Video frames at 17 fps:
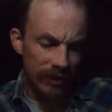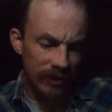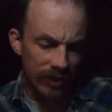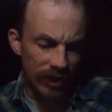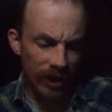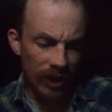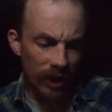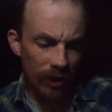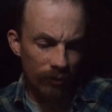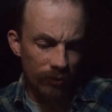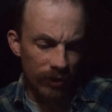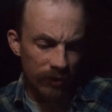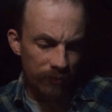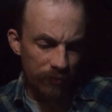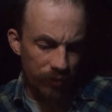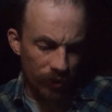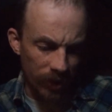To hell
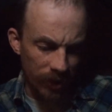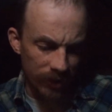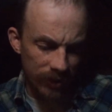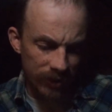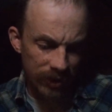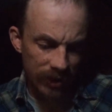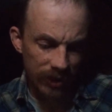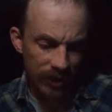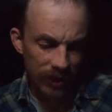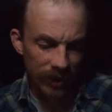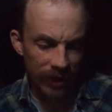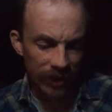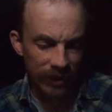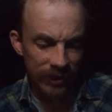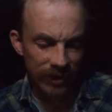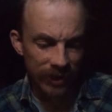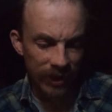with Butz,
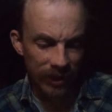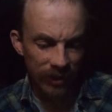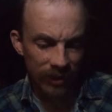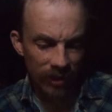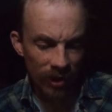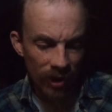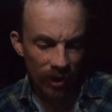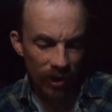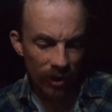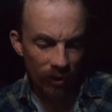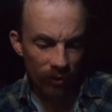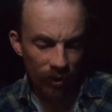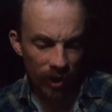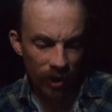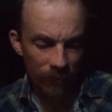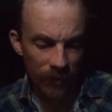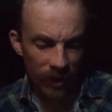I said.
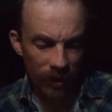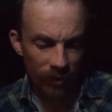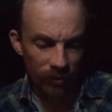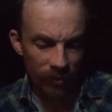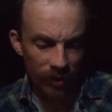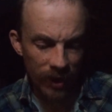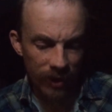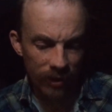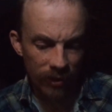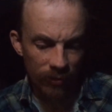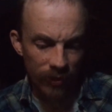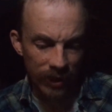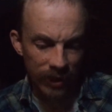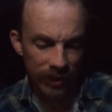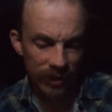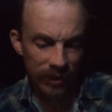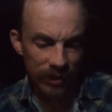What about
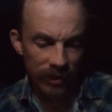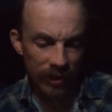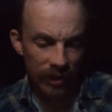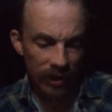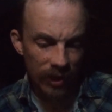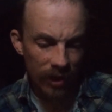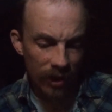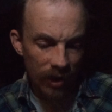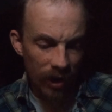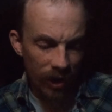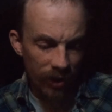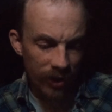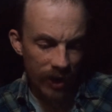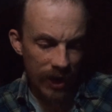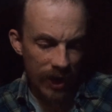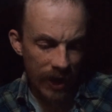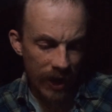Rehnquist? Are
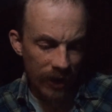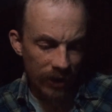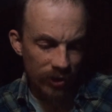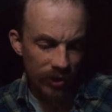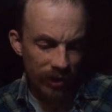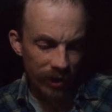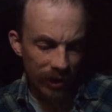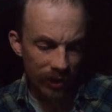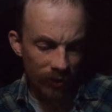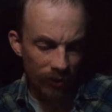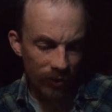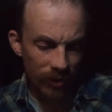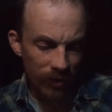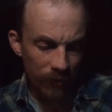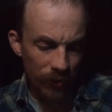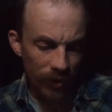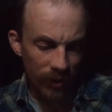they actually
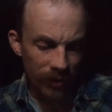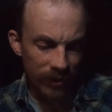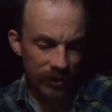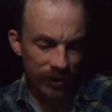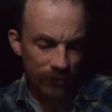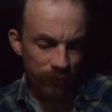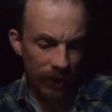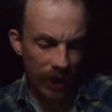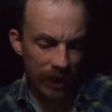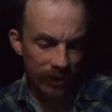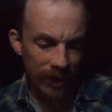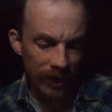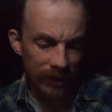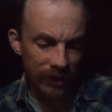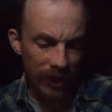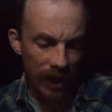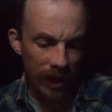going to put a swine
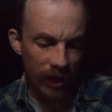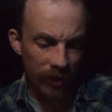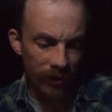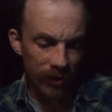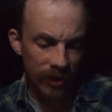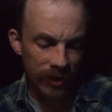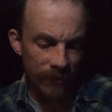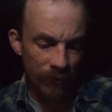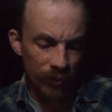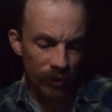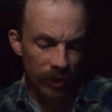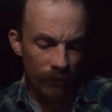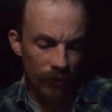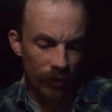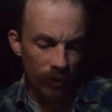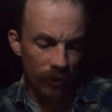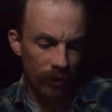like that on the
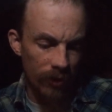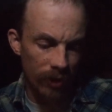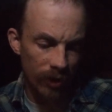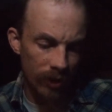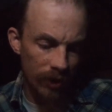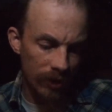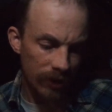Supreme Court?